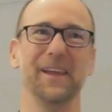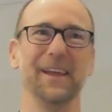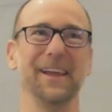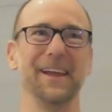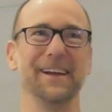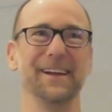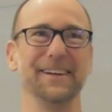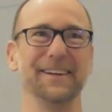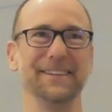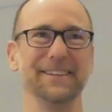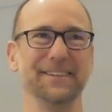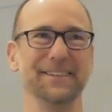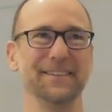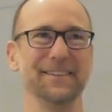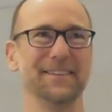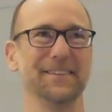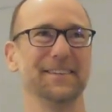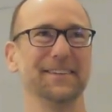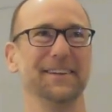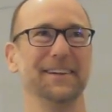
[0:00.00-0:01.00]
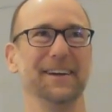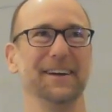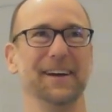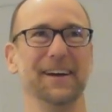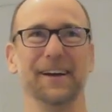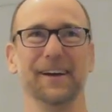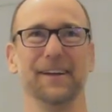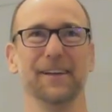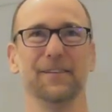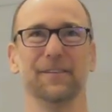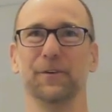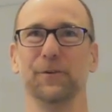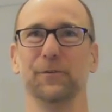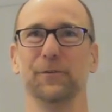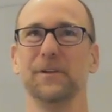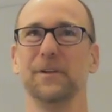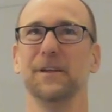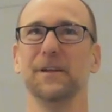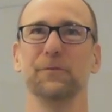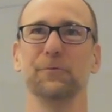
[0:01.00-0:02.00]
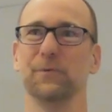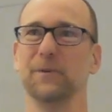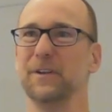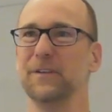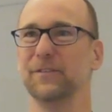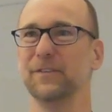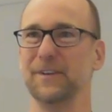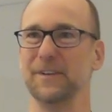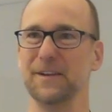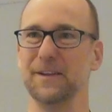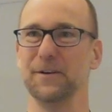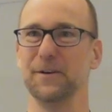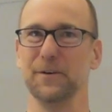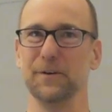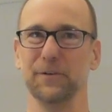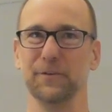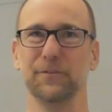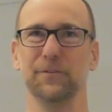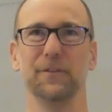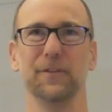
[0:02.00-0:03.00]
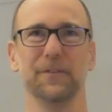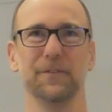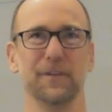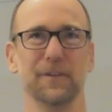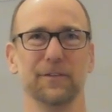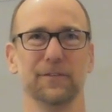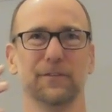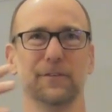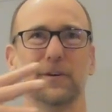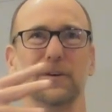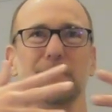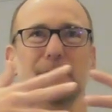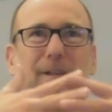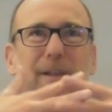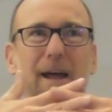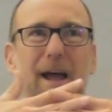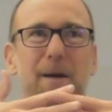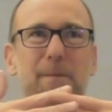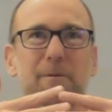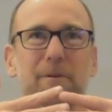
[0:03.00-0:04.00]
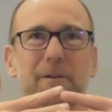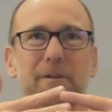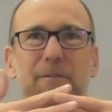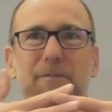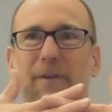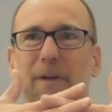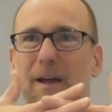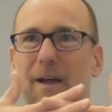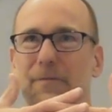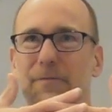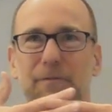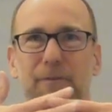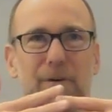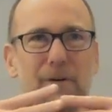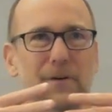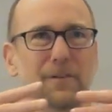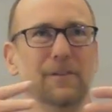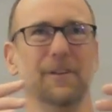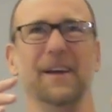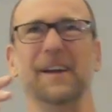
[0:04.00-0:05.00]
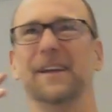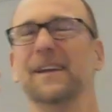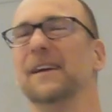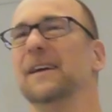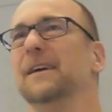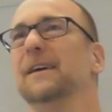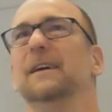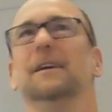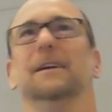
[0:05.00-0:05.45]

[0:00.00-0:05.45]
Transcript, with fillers: And uh, it's only in recent years that this collaborative effort, like